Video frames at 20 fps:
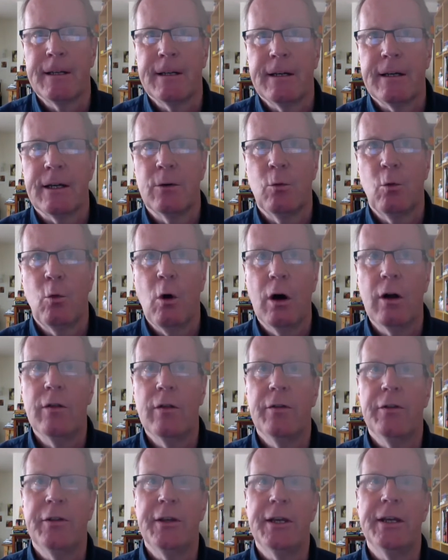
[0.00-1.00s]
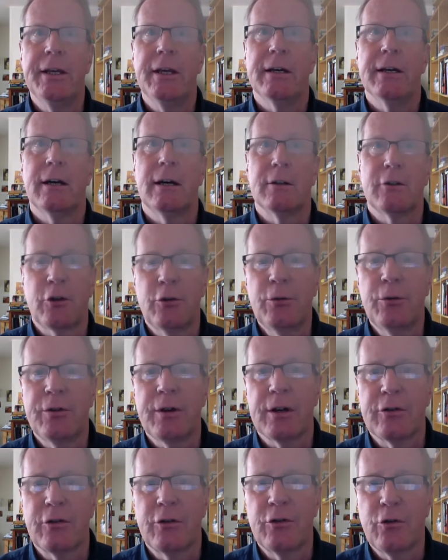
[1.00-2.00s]
It won the
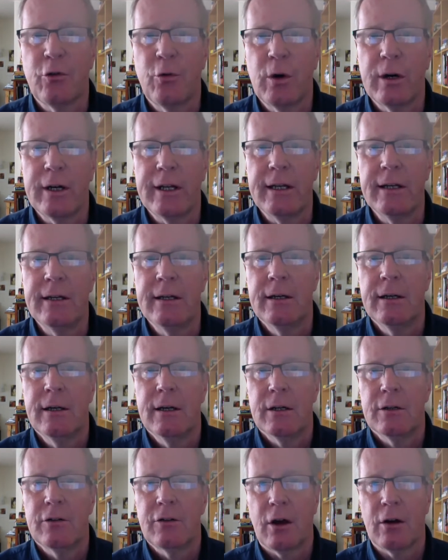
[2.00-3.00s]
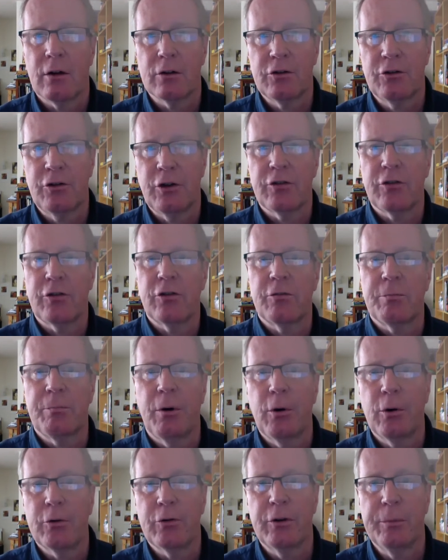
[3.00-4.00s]
2020 Donald Justice
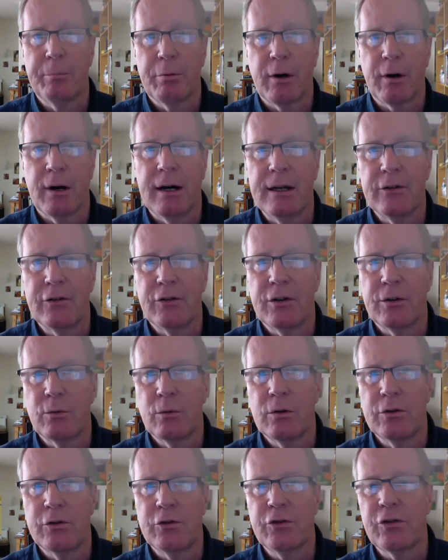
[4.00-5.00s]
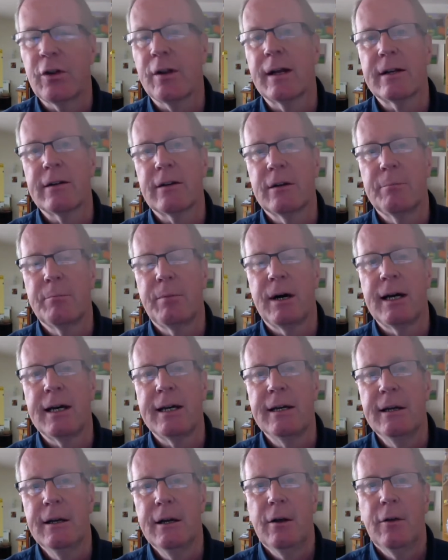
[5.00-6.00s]
Poetry Prize and was selected by
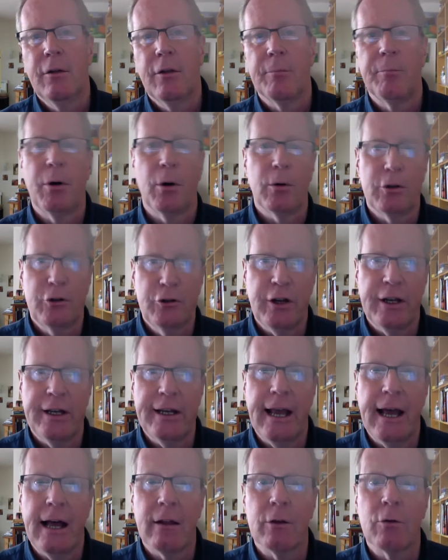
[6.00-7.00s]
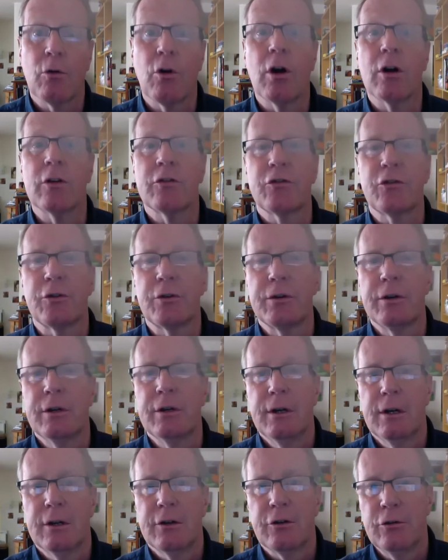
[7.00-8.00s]
the poet J. Allen Rosser,
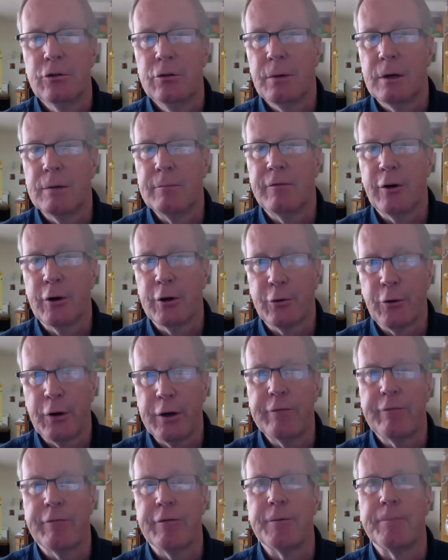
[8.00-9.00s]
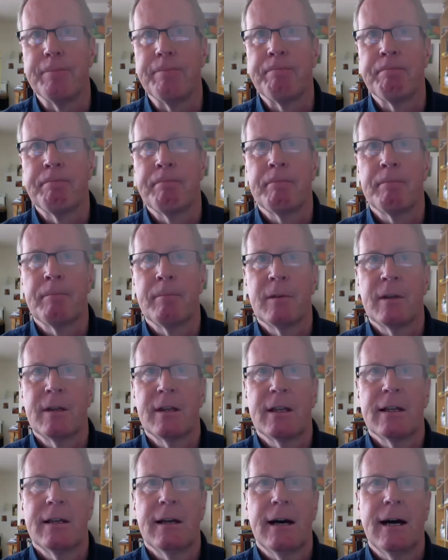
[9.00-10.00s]
to whom I'm very grateful.
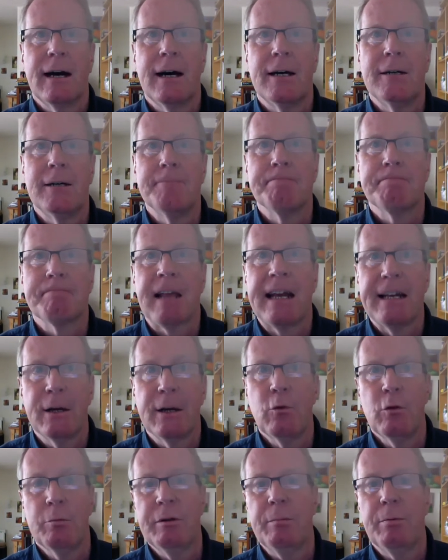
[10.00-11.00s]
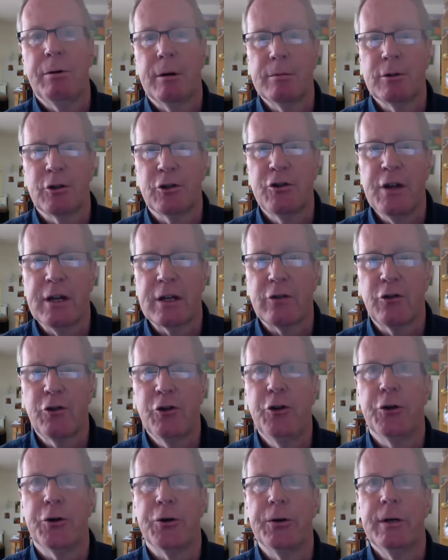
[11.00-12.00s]
And it will be published next
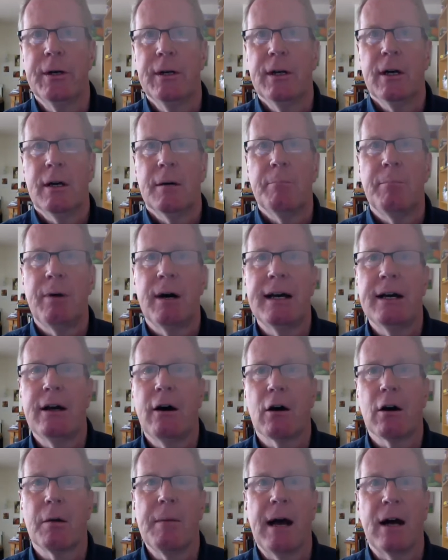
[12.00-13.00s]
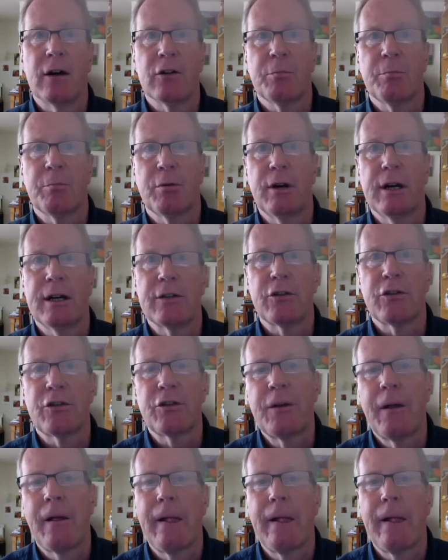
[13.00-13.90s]
year by Autumn House Press.